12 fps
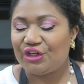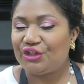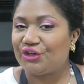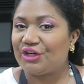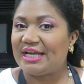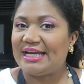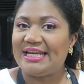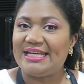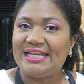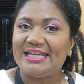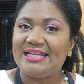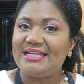You're gonna
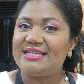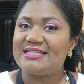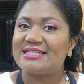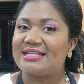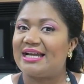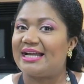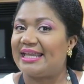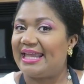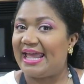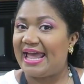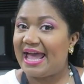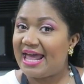need a
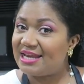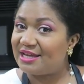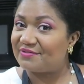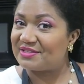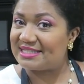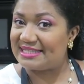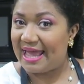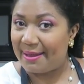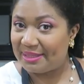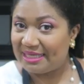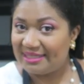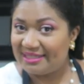can of
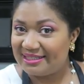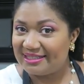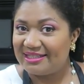salmon,